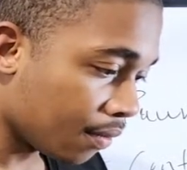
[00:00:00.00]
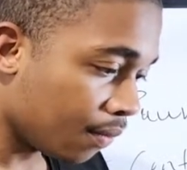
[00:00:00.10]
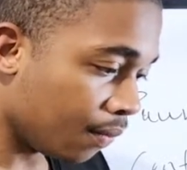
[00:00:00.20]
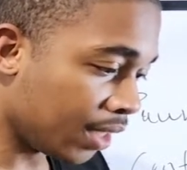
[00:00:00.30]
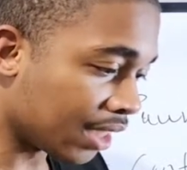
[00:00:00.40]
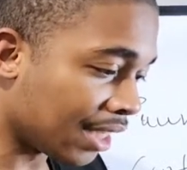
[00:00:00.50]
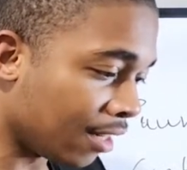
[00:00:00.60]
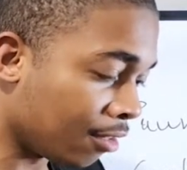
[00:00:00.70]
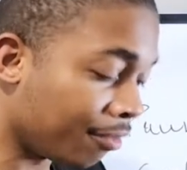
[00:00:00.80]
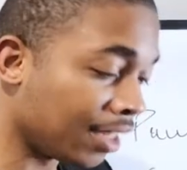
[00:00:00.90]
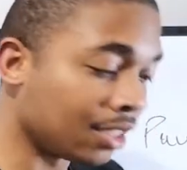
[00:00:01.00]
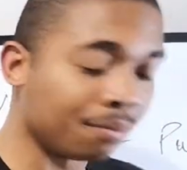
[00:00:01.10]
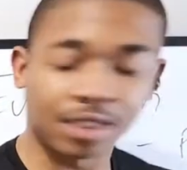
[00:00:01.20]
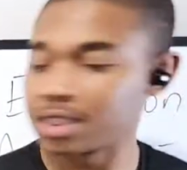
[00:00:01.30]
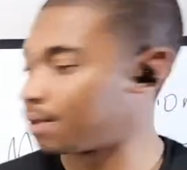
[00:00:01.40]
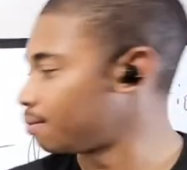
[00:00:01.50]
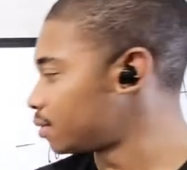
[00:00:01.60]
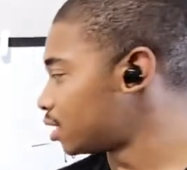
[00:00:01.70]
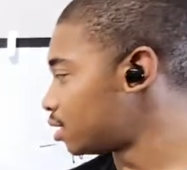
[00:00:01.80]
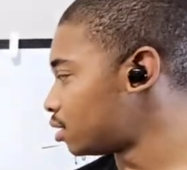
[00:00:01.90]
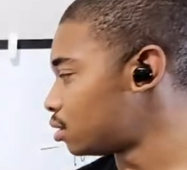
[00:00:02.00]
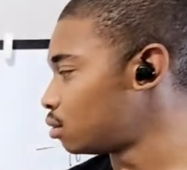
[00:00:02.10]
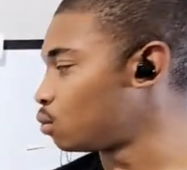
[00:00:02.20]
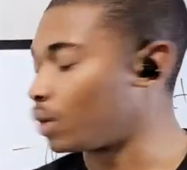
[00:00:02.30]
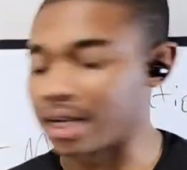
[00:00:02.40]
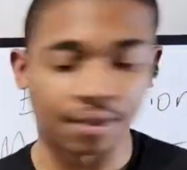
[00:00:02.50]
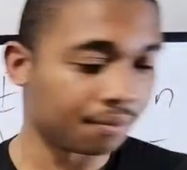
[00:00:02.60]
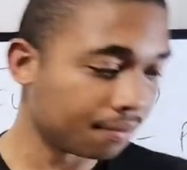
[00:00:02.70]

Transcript: We just sacrifice a bishop to do what?